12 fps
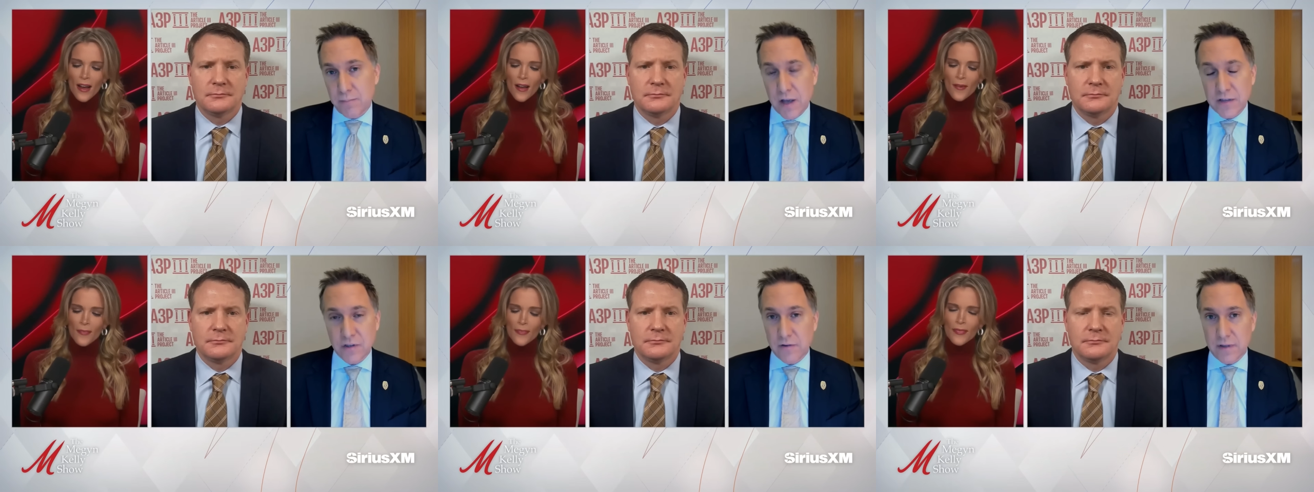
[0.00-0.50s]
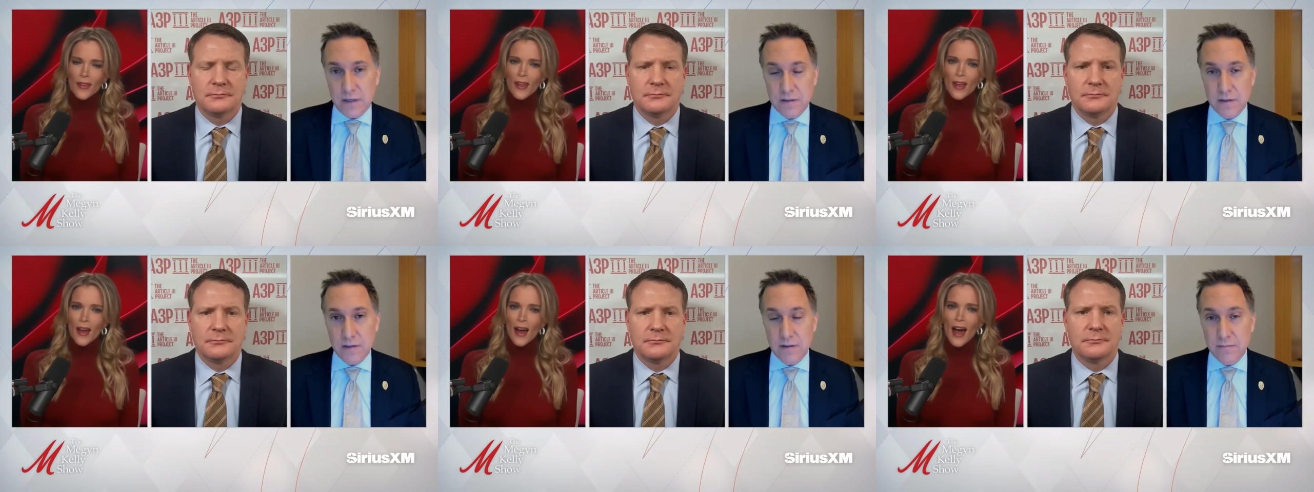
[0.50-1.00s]
Speaker 1: prosecute this.
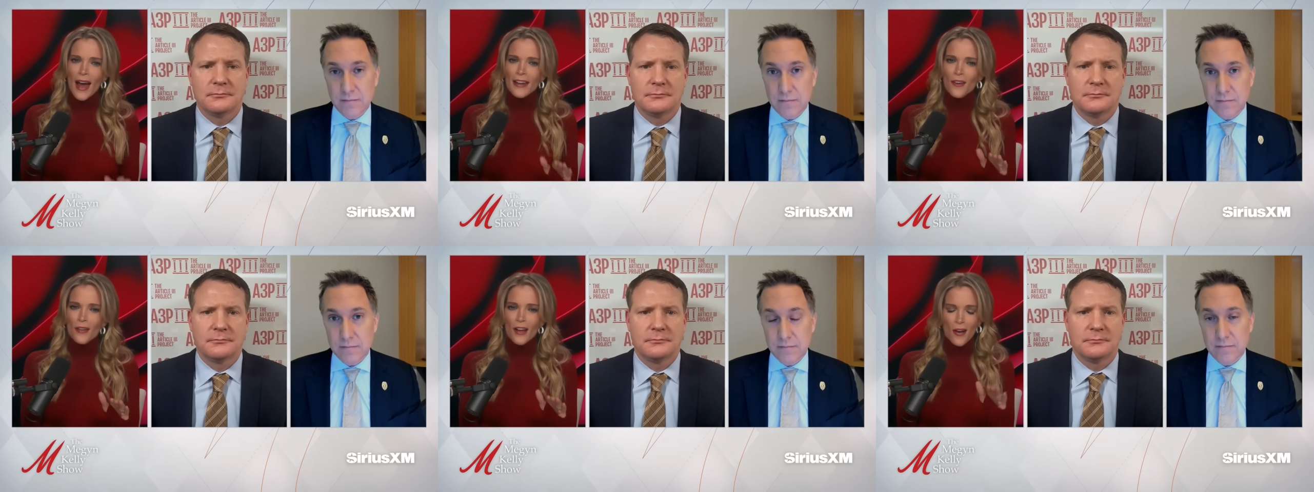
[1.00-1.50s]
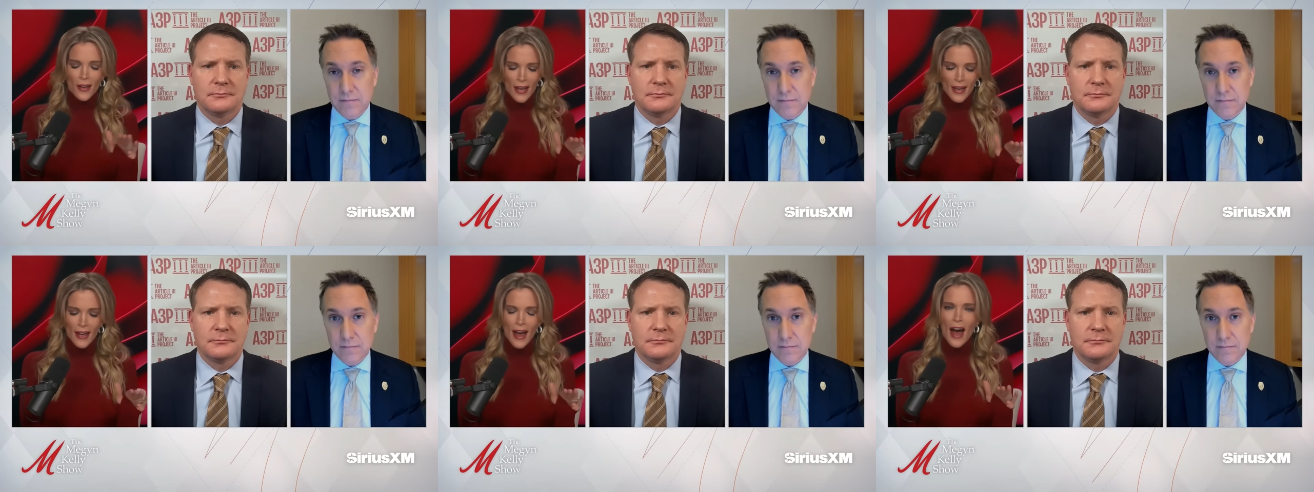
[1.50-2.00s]
I don't,
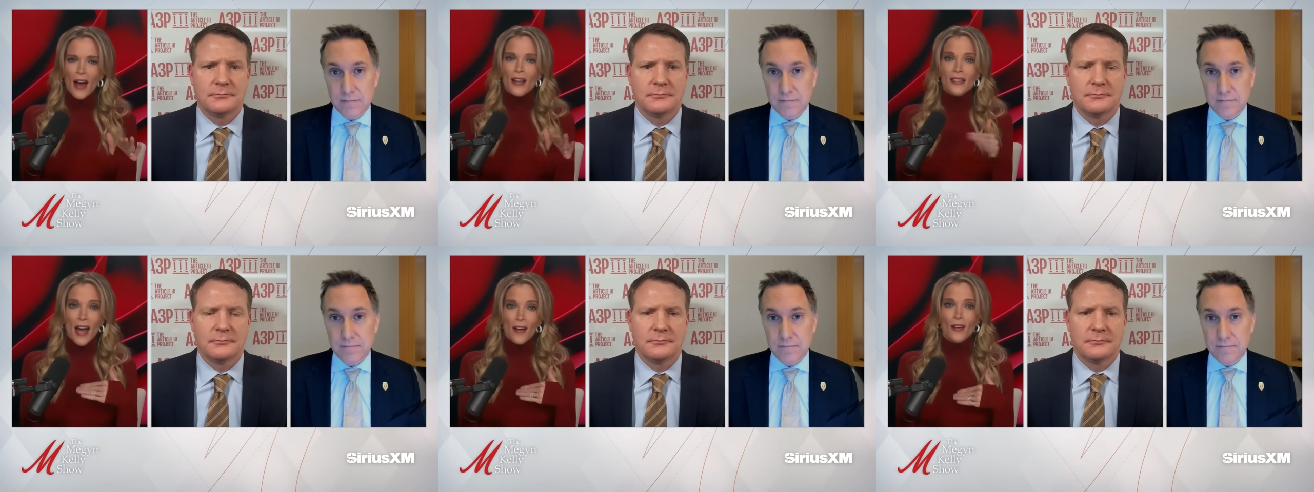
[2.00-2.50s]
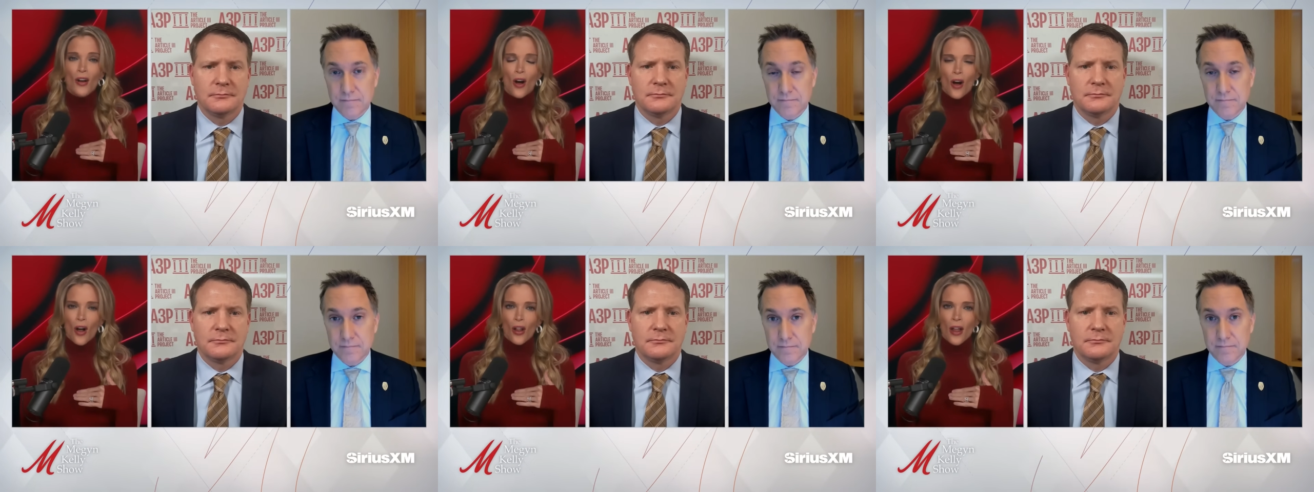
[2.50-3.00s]
okay, as I
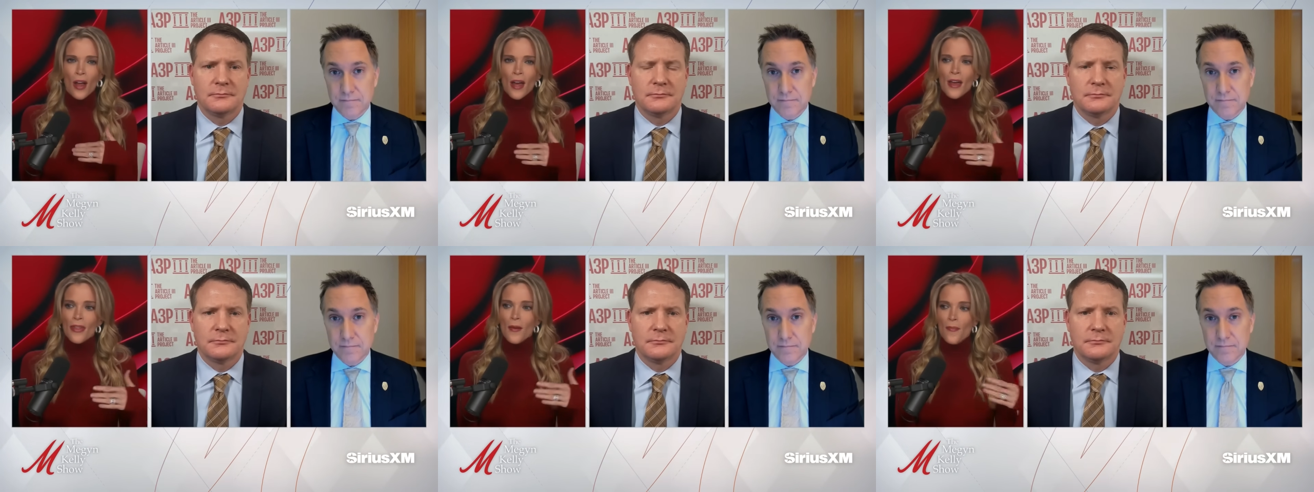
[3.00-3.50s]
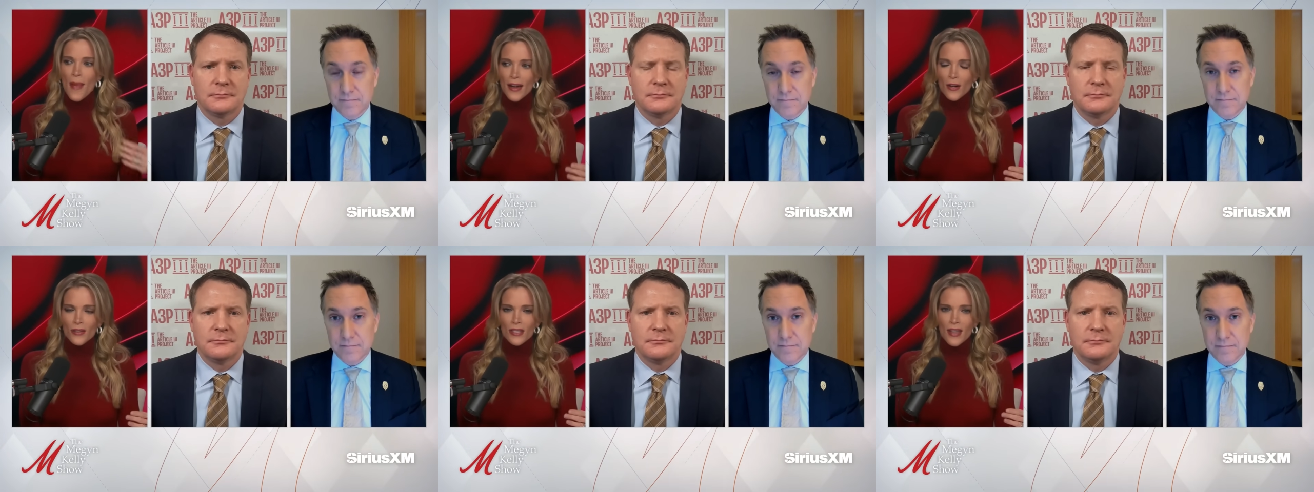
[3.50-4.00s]
recall, the
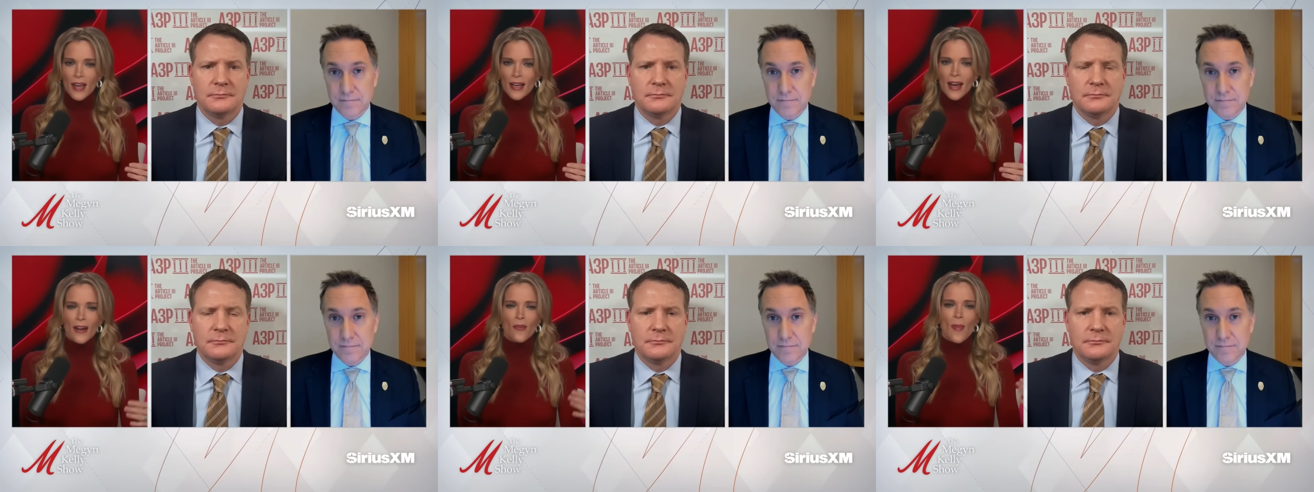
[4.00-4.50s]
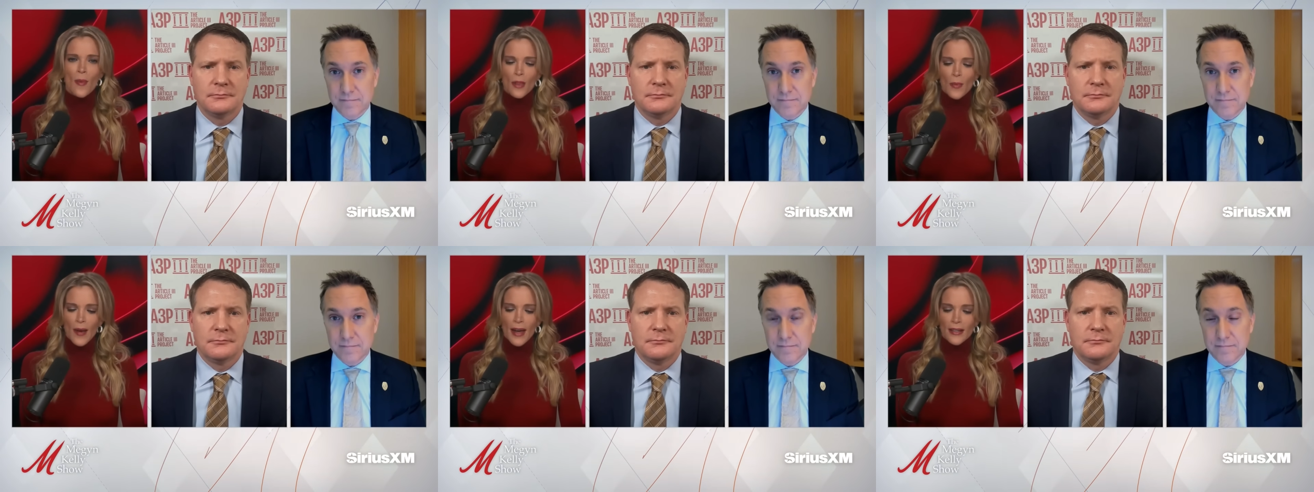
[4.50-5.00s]
Meadows thing, I don't
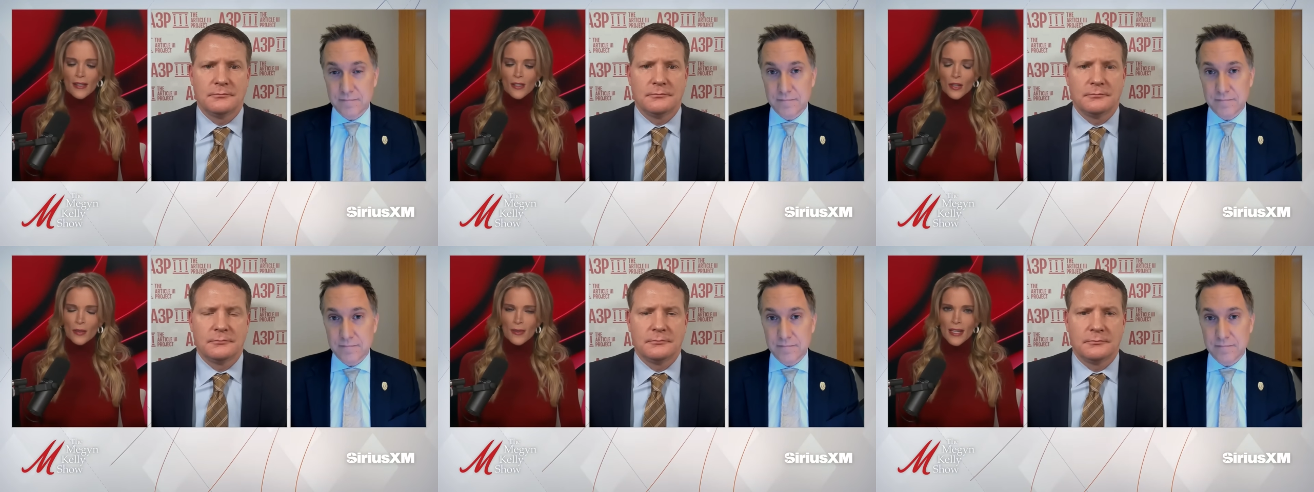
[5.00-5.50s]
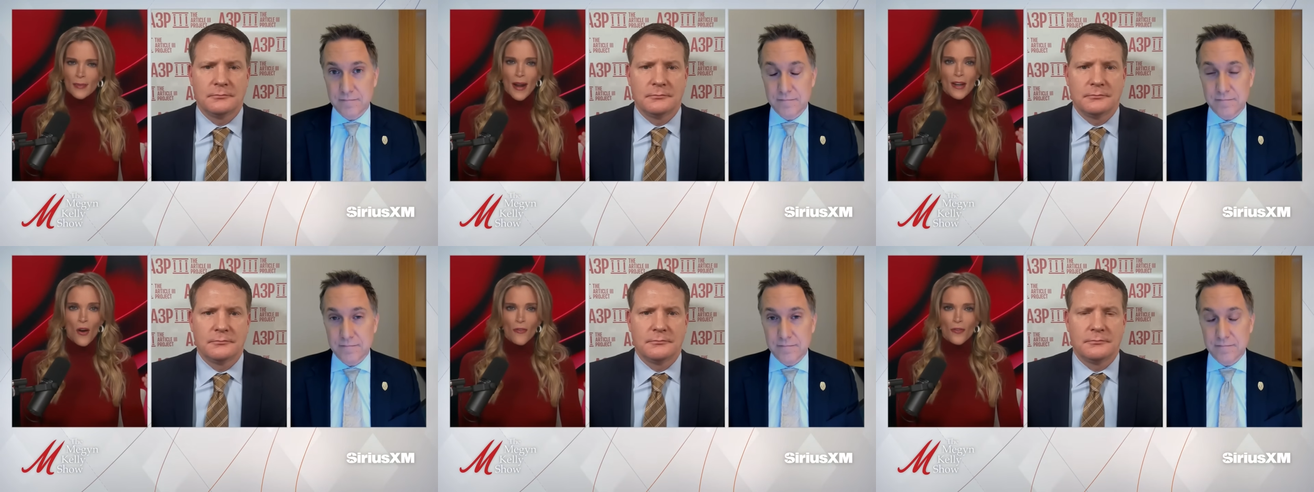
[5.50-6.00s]
remember the Bannon circumstance,
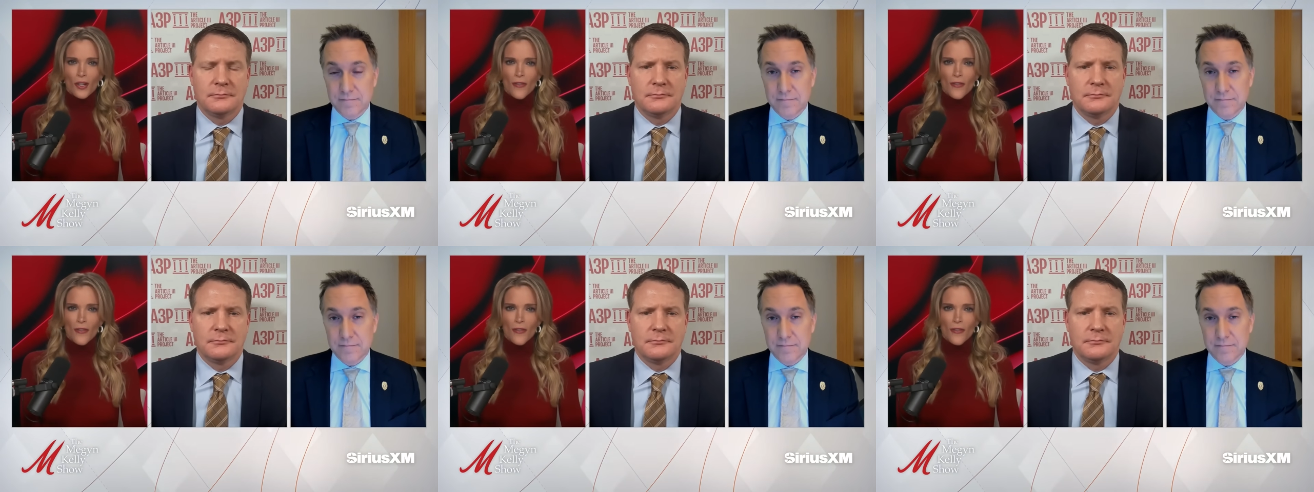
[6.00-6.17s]
but I know for